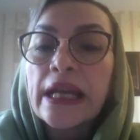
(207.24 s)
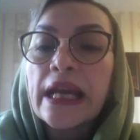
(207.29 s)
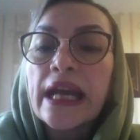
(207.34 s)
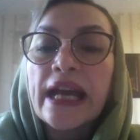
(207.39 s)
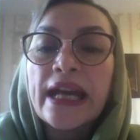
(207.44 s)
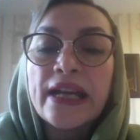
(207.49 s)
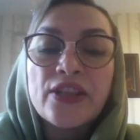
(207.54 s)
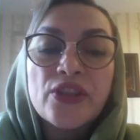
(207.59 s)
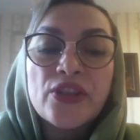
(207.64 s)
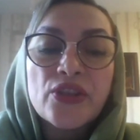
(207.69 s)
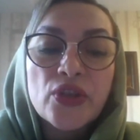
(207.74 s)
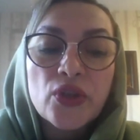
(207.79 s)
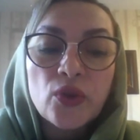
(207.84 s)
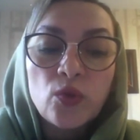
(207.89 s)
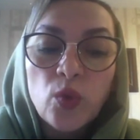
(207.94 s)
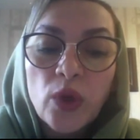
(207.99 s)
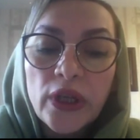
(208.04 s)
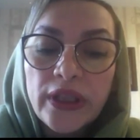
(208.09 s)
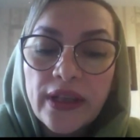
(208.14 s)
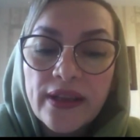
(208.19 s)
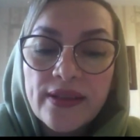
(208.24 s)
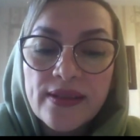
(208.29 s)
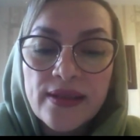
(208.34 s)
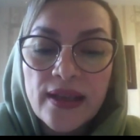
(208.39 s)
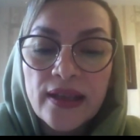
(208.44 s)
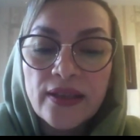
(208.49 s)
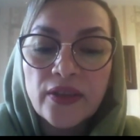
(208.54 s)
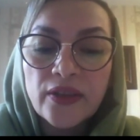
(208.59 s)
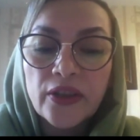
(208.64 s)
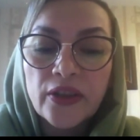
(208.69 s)
And to what
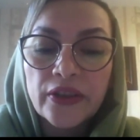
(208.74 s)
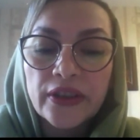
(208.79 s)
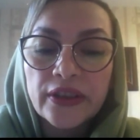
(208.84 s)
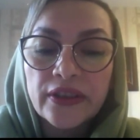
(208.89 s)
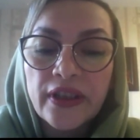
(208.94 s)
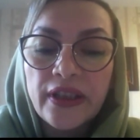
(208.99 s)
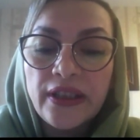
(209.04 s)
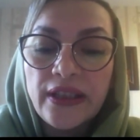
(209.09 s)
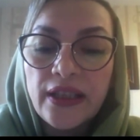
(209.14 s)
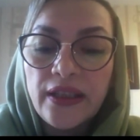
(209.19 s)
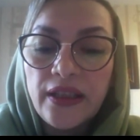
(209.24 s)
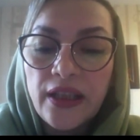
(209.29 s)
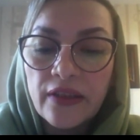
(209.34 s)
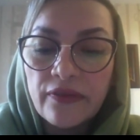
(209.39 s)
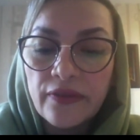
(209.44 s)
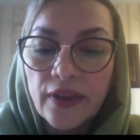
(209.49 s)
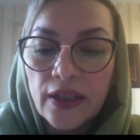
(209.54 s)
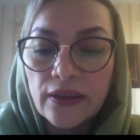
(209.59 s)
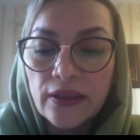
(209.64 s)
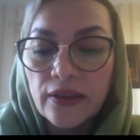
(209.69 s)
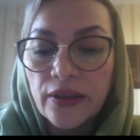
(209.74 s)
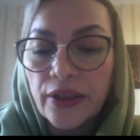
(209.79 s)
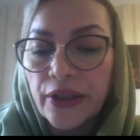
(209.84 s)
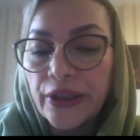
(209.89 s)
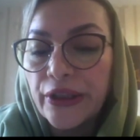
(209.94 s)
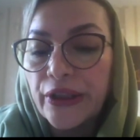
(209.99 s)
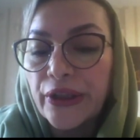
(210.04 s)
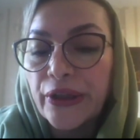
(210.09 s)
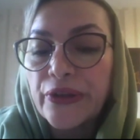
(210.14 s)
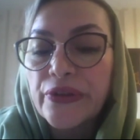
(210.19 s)
extent are Iranian EFL
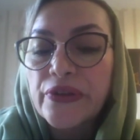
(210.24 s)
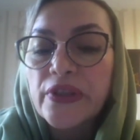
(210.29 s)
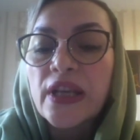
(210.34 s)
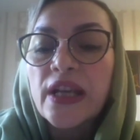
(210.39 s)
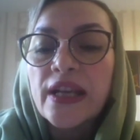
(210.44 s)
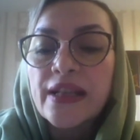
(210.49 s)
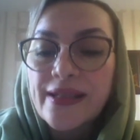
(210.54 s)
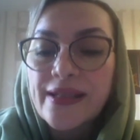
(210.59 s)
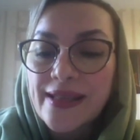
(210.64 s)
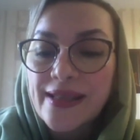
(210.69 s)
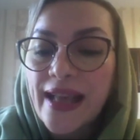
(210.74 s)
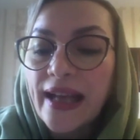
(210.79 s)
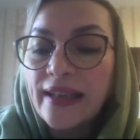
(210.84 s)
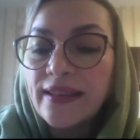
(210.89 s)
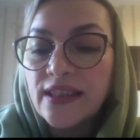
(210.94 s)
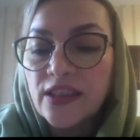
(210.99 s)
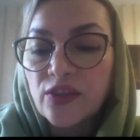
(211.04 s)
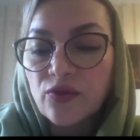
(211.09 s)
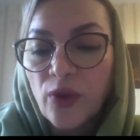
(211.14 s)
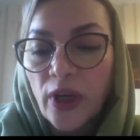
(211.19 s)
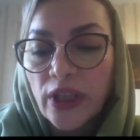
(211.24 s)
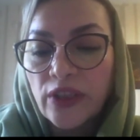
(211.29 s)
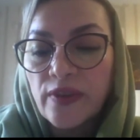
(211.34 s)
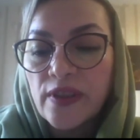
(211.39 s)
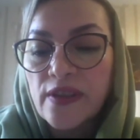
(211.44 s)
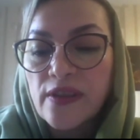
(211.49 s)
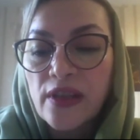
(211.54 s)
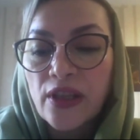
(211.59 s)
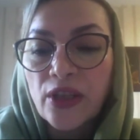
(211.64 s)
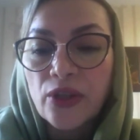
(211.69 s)
learners satisfied with
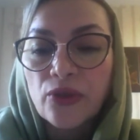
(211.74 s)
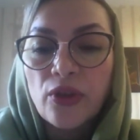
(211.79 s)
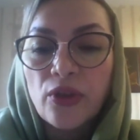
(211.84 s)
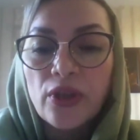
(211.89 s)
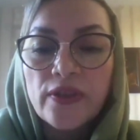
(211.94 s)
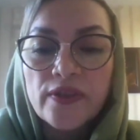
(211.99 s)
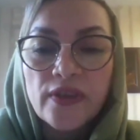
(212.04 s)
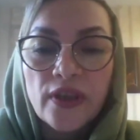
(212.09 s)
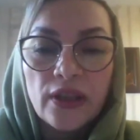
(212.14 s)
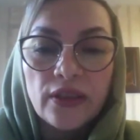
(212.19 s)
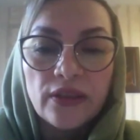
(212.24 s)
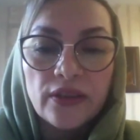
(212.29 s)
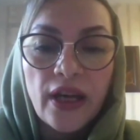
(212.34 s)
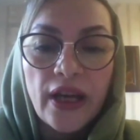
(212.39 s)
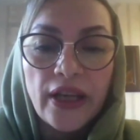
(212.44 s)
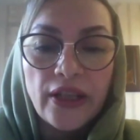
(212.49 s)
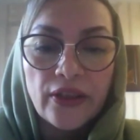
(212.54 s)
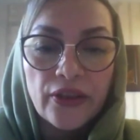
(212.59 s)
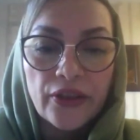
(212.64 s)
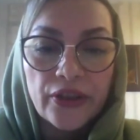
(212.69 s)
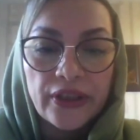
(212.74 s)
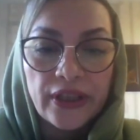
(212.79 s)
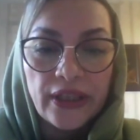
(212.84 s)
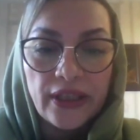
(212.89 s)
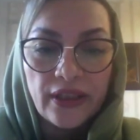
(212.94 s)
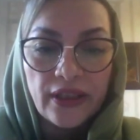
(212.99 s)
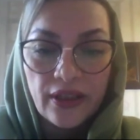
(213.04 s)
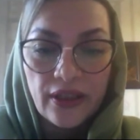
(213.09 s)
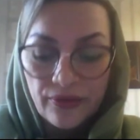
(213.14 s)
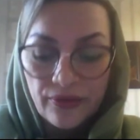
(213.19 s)
synchronous online learning?